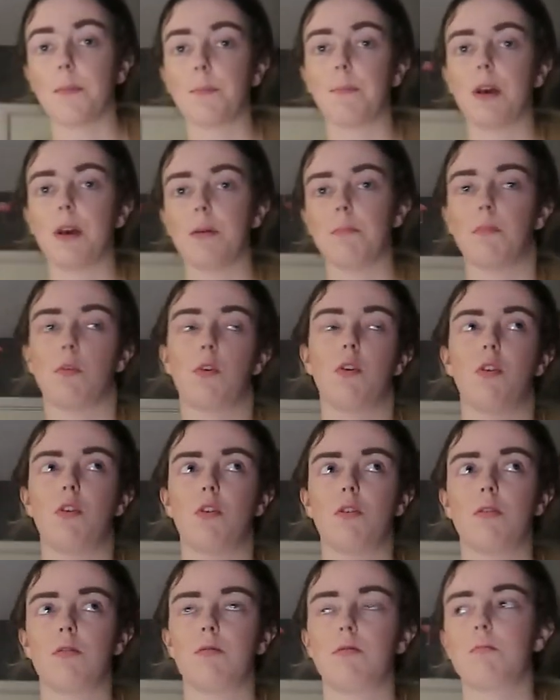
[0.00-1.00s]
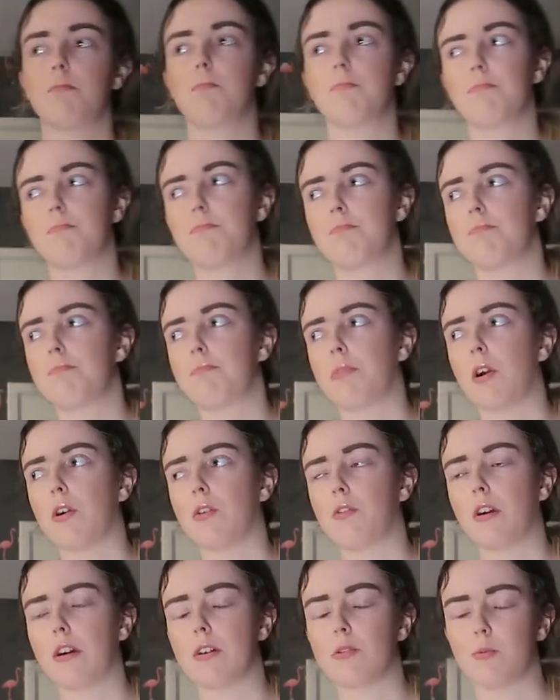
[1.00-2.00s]
a bit more
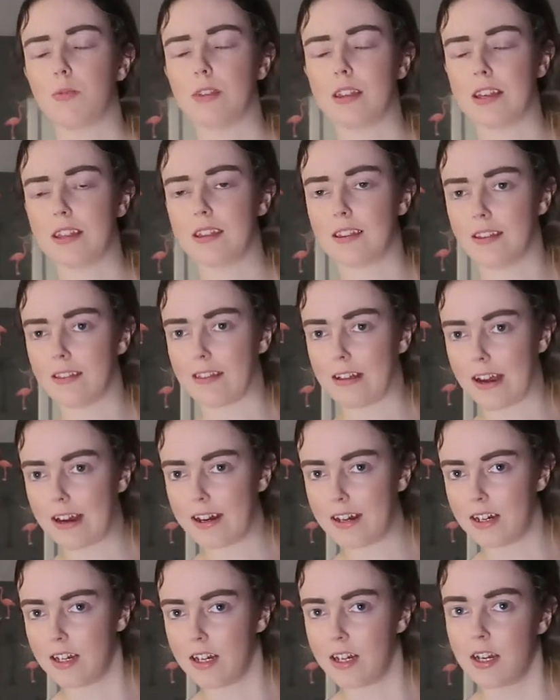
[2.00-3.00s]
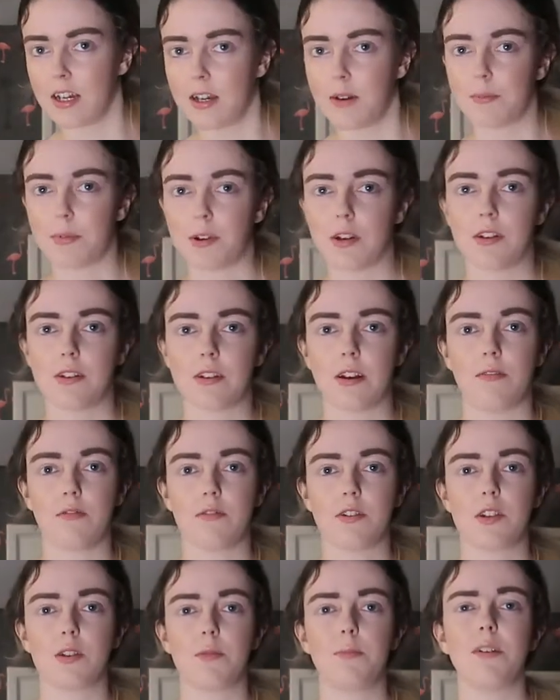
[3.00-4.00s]
progress with it than that, because
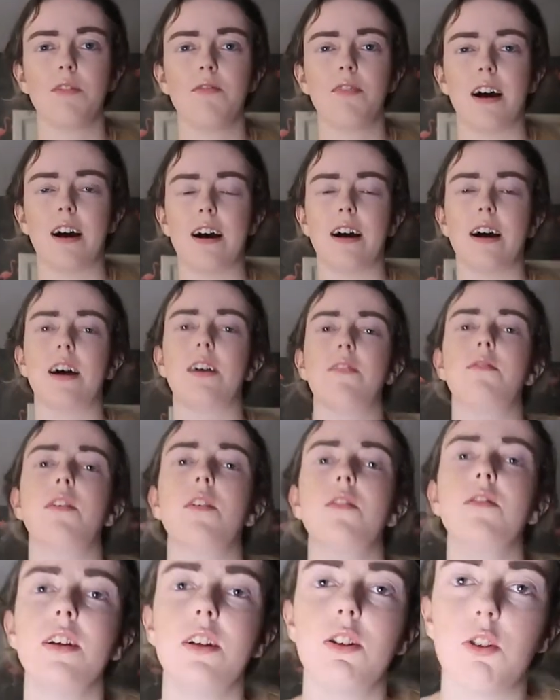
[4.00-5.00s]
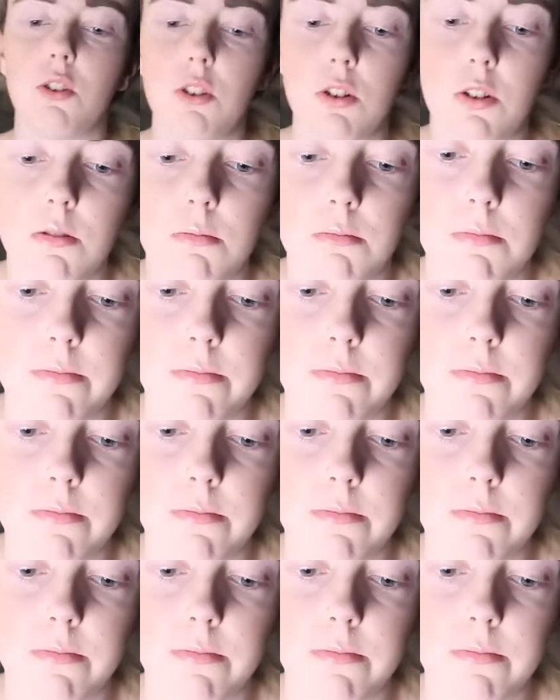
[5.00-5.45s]
to be fair, I've only done